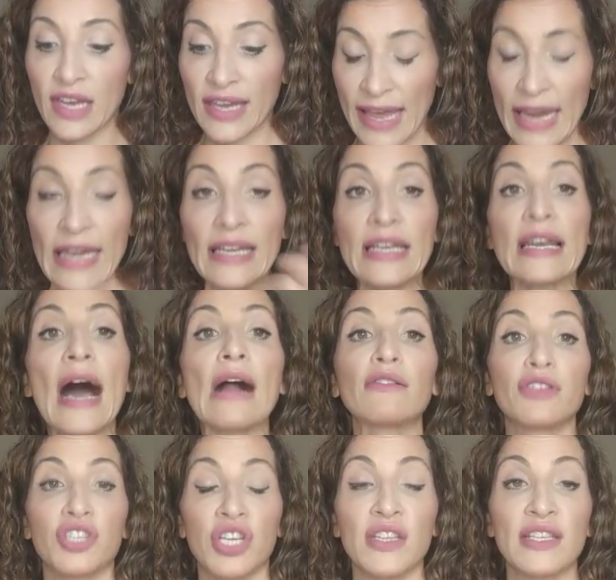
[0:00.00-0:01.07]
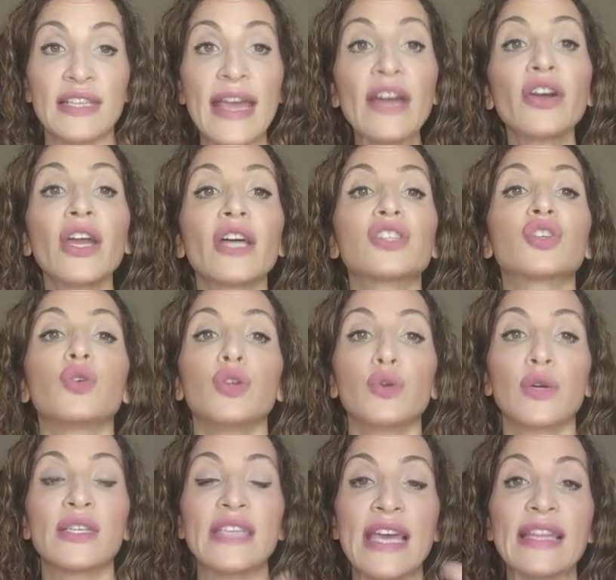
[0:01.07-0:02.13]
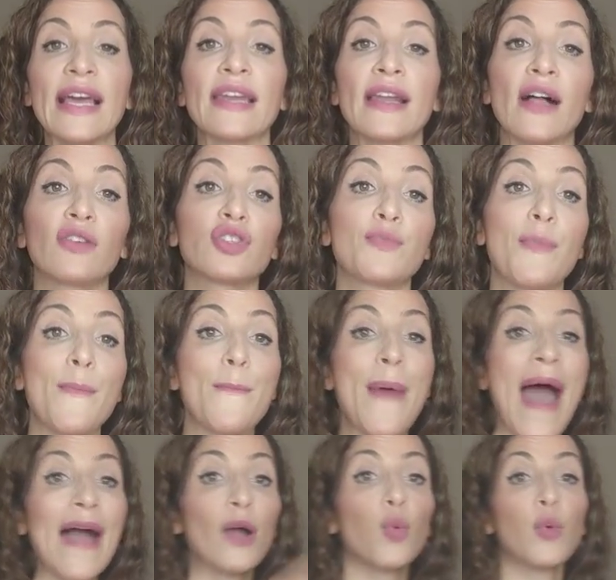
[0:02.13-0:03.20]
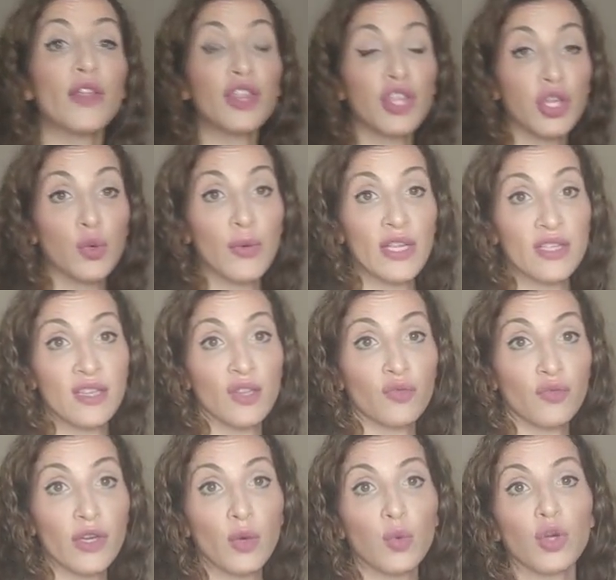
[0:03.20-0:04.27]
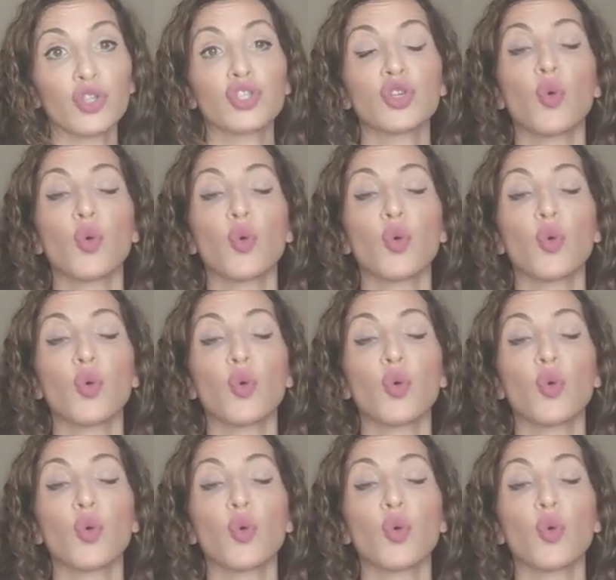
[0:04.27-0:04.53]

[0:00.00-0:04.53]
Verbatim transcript: gain knowledge in this area so you can take that knowledge back with you into the real world.